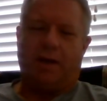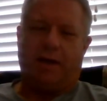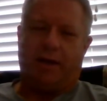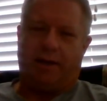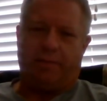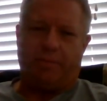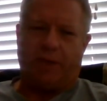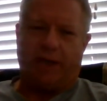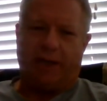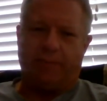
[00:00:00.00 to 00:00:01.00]
Hi,
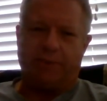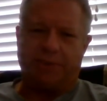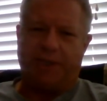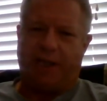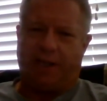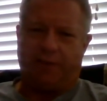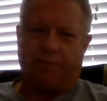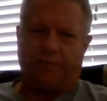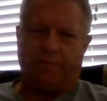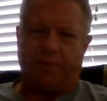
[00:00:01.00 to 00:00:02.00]
my name is
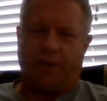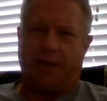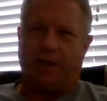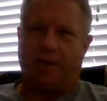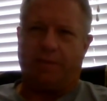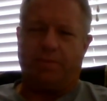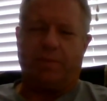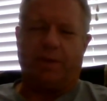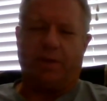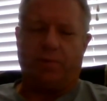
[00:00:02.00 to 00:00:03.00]
Dave, and
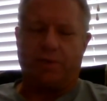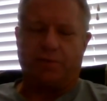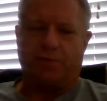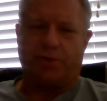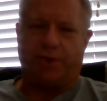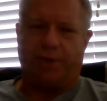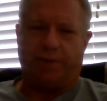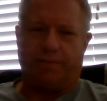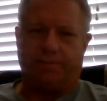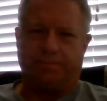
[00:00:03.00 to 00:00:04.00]
I'm in West
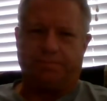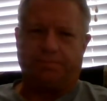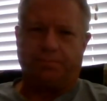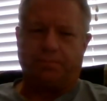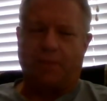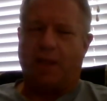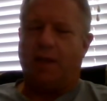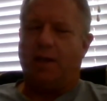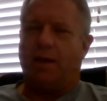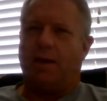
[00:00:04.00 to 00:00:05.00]
Virginia.
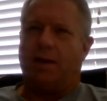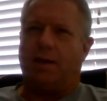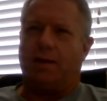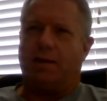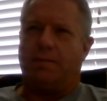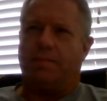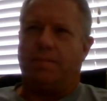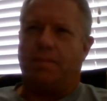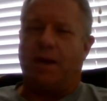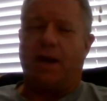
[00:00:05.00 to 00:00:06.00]
Uh,
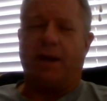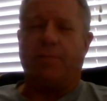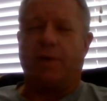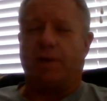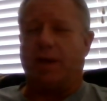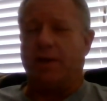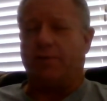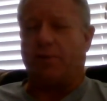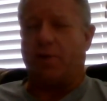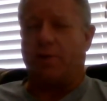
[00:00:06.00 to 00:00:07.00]
I'm a
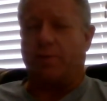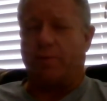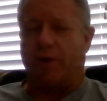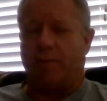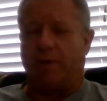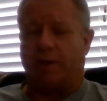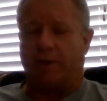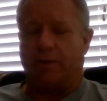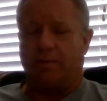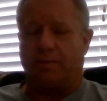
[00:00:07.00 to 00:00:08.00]
lifelong
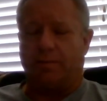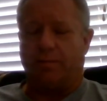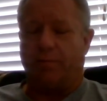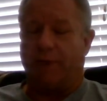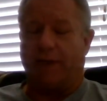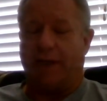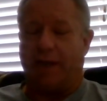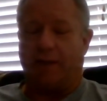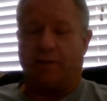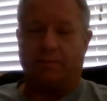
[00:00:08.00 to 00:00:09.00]
Republican, but
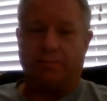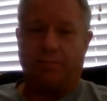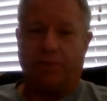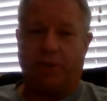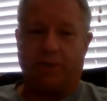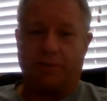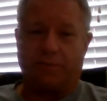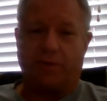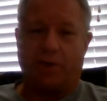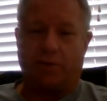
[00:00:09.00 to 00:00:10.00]
now, because
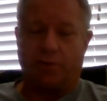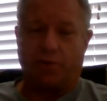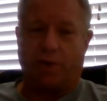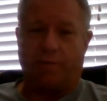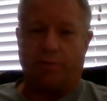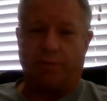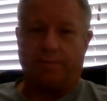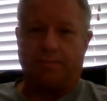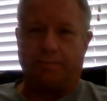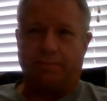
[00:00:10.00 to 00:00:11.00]
of Donald Trump,
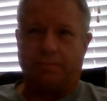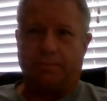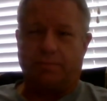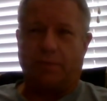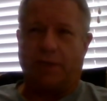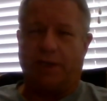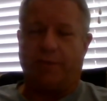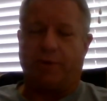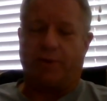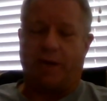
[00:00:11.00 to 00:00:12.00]
a
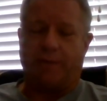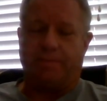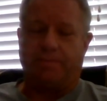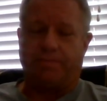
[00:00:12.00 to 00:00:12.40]
Democrat.